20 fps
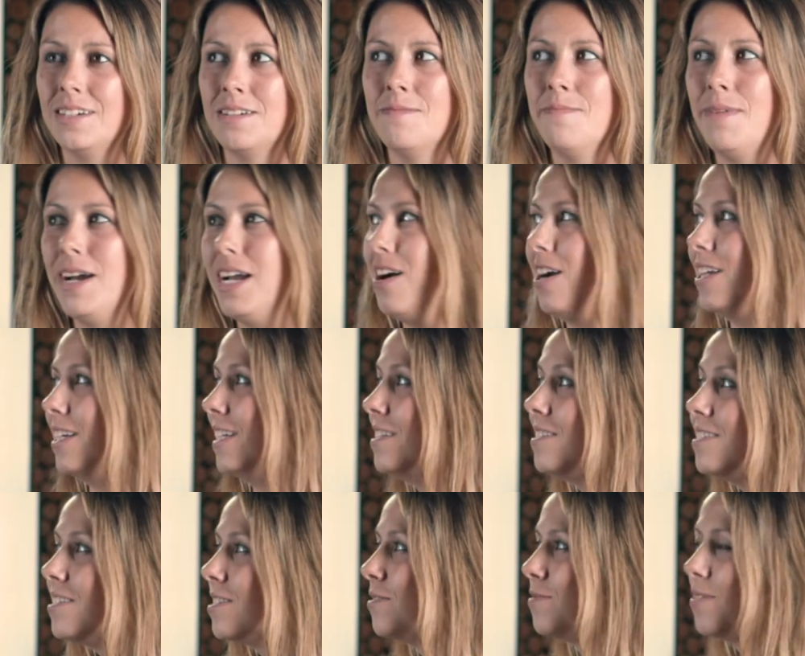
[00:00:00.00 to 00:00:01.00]
My
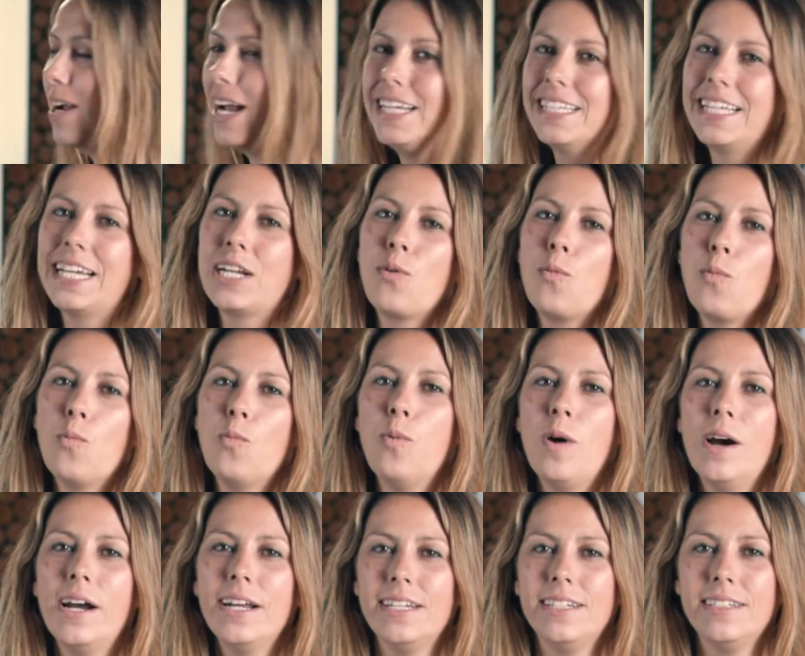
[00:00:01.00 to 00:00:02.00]
audience, right? Like,
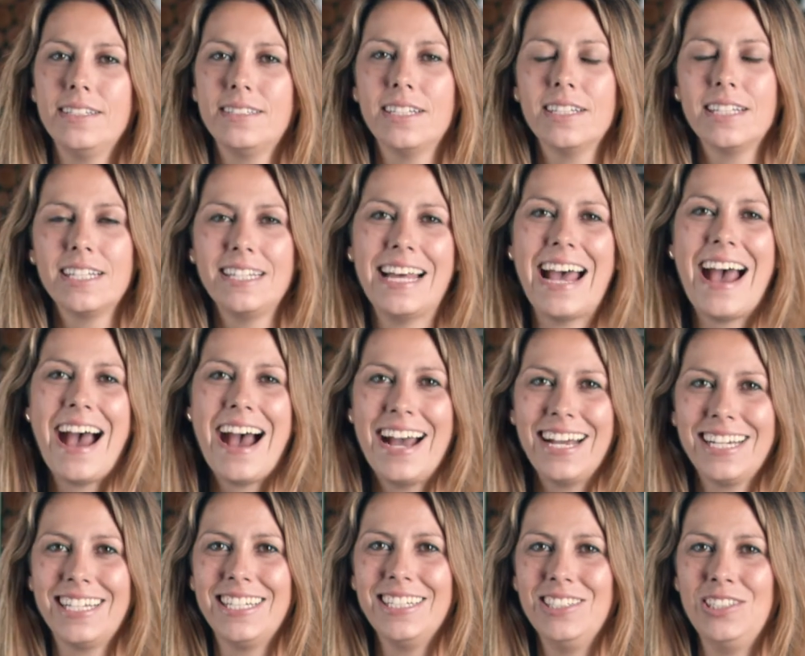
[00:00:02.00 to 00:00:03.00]
what is something that I
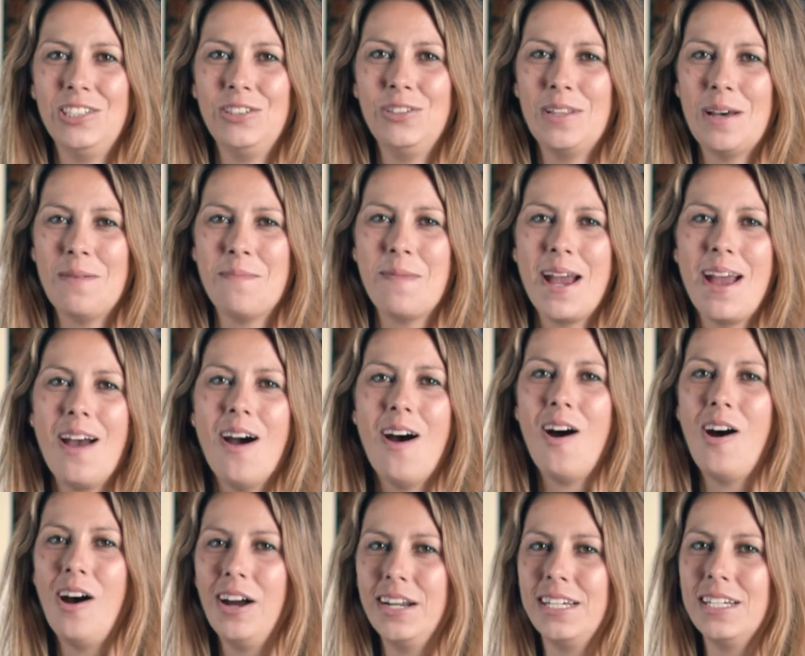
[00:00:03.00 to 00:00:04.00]
can do that my
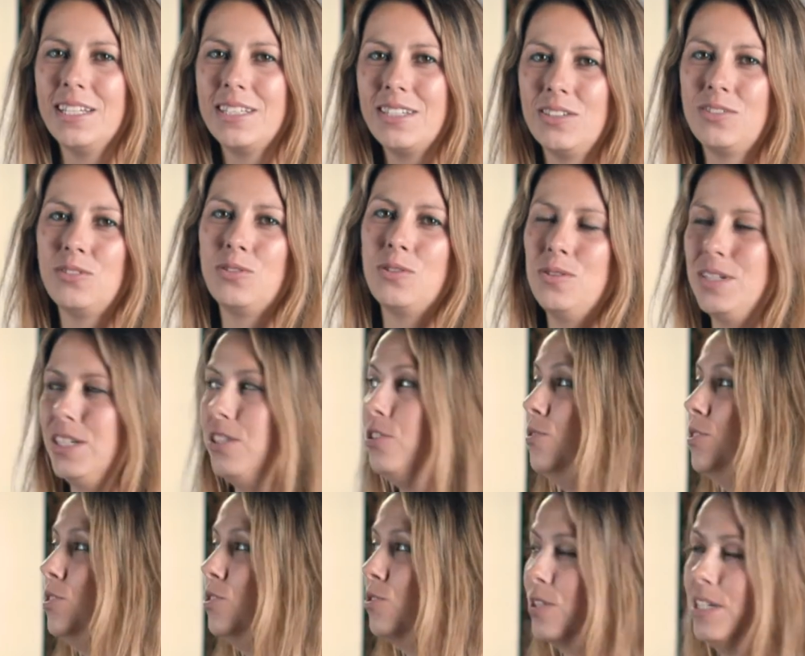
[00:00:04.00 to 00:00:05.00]
audience is going
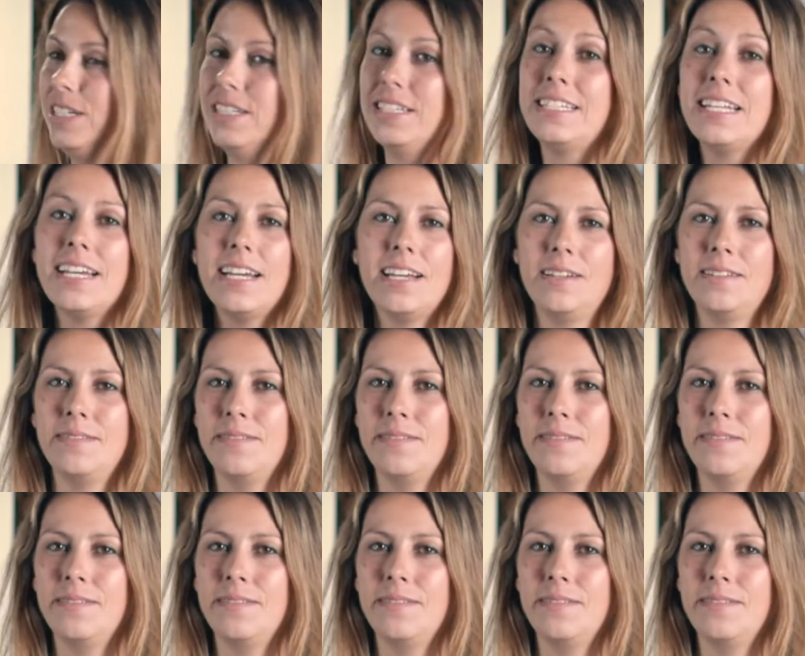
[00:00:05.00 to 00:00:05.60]
to enjoy to see?